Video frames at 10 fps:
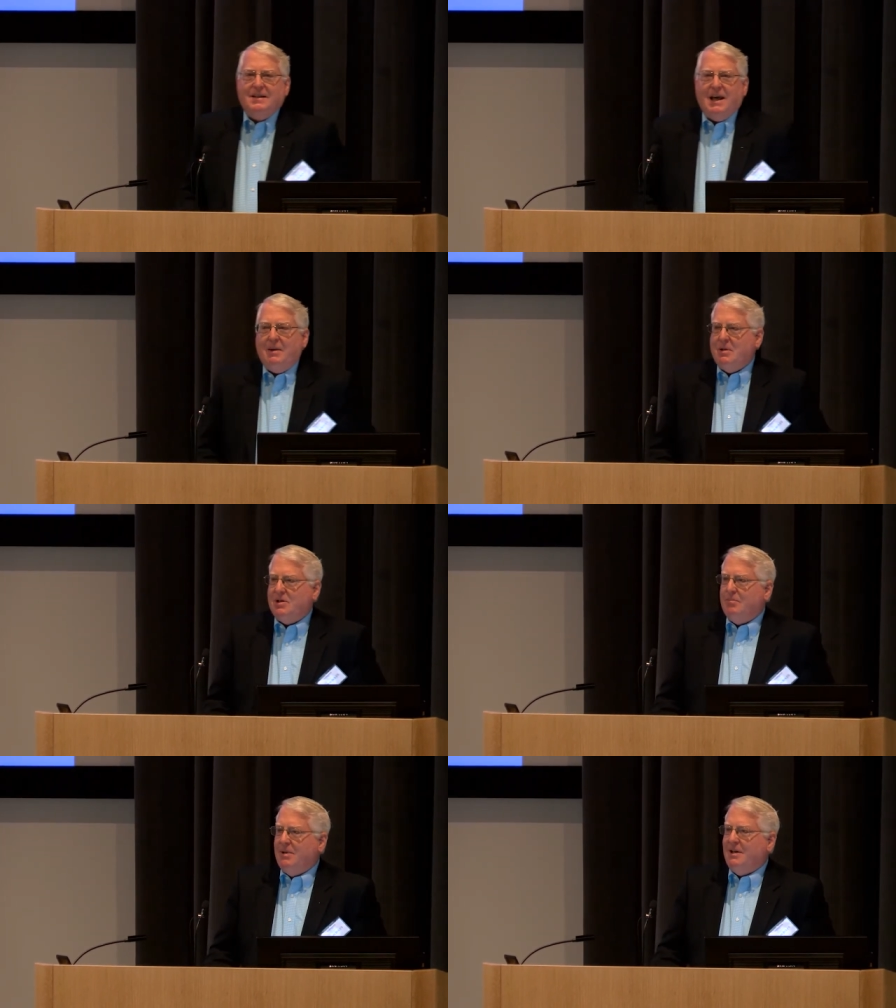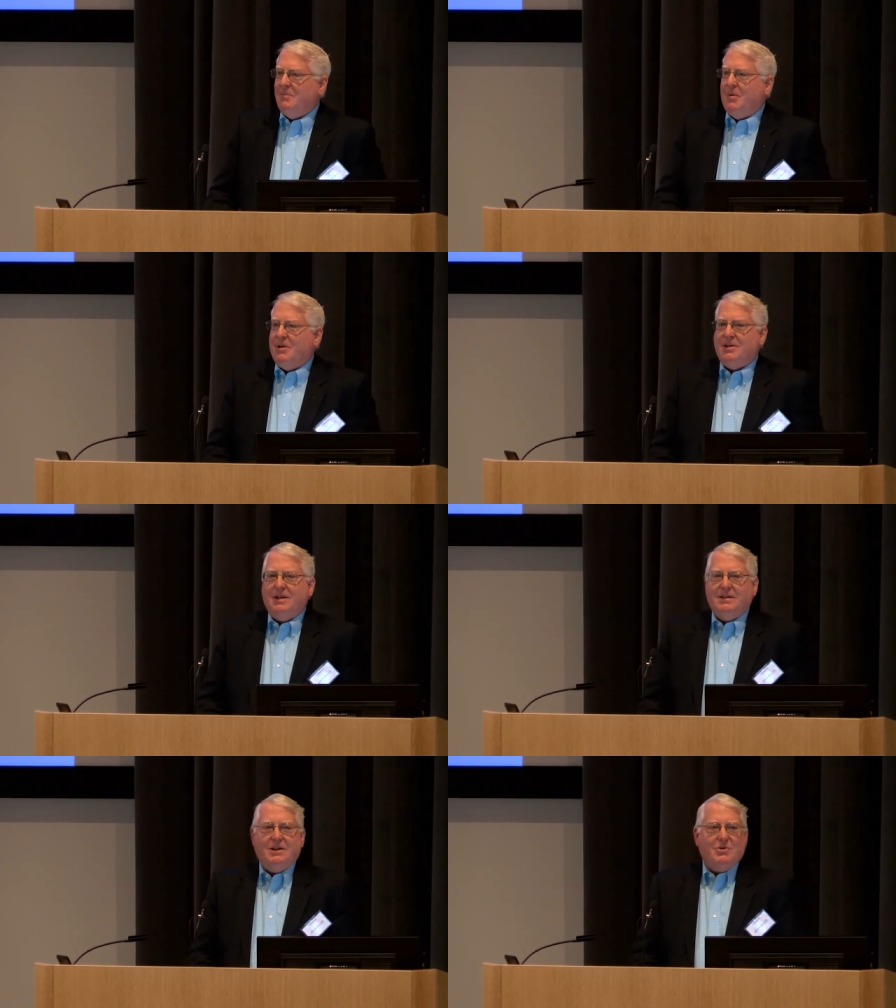gave me some bullet points.
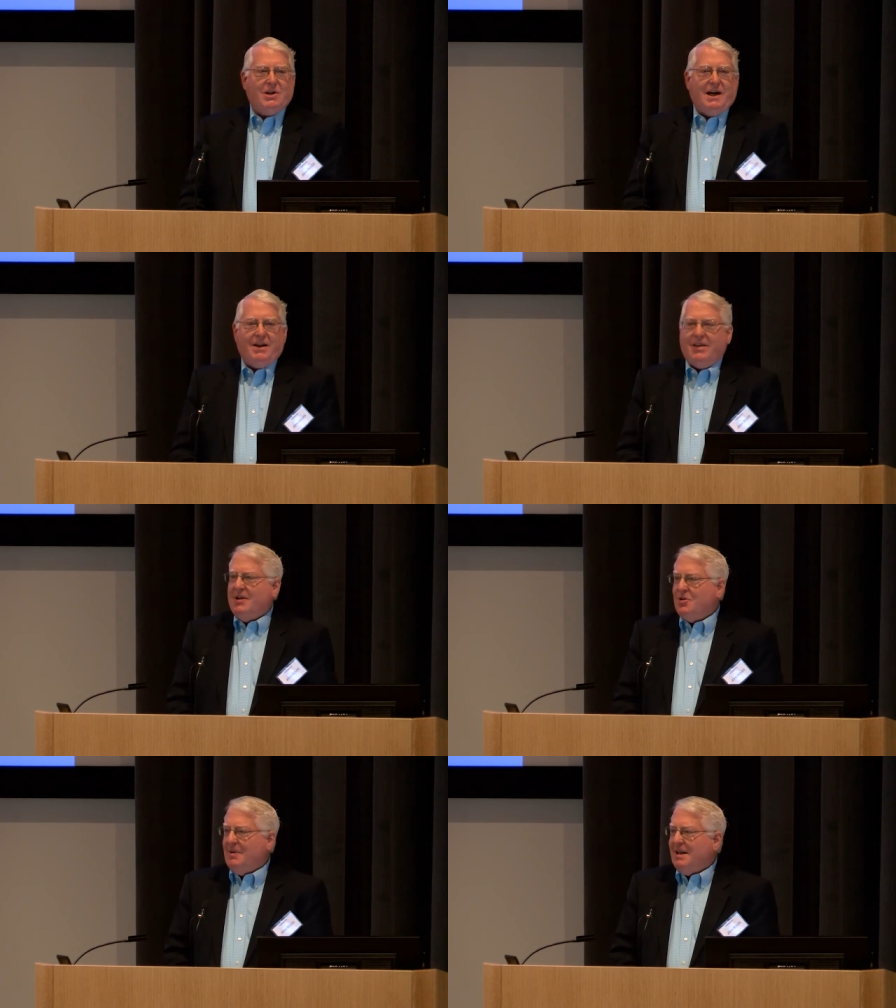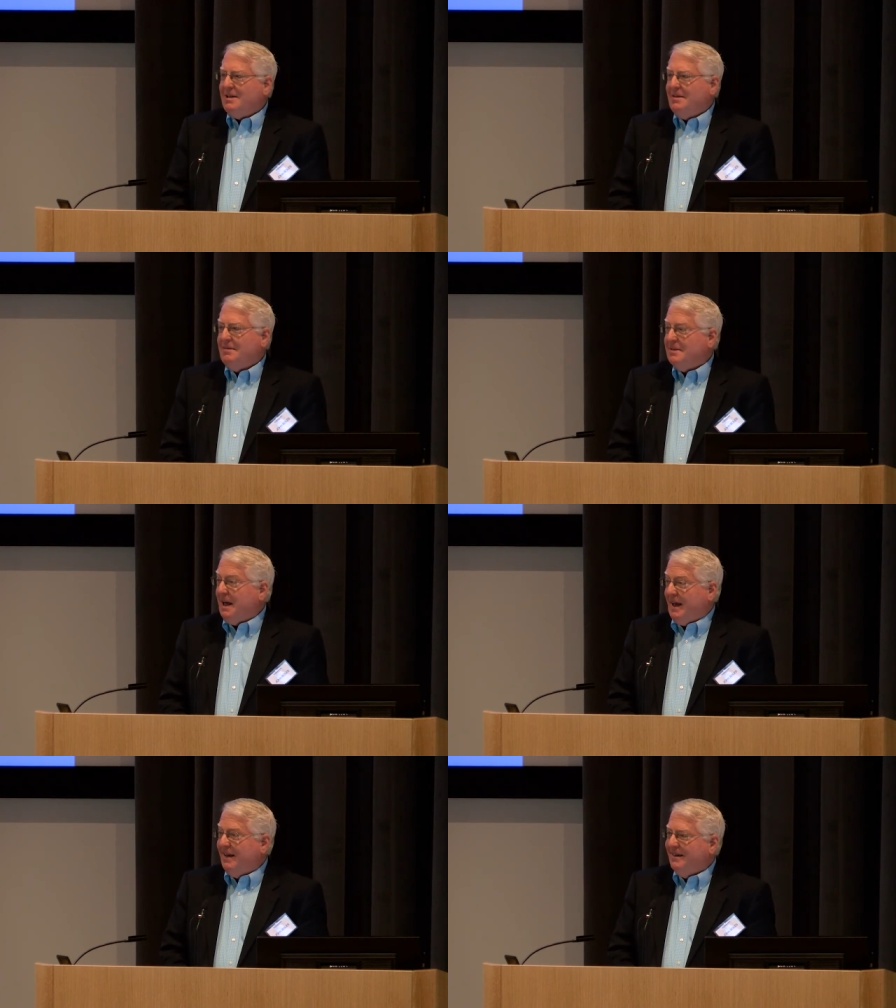These are the kind of things you might
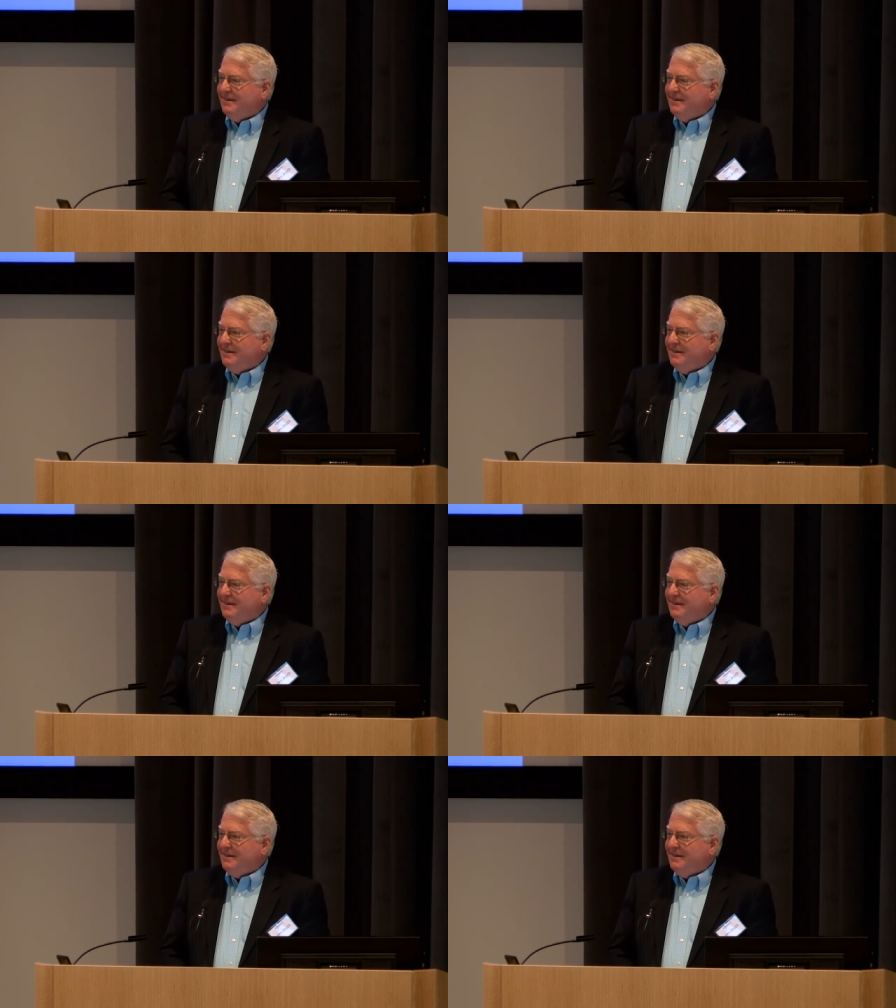say.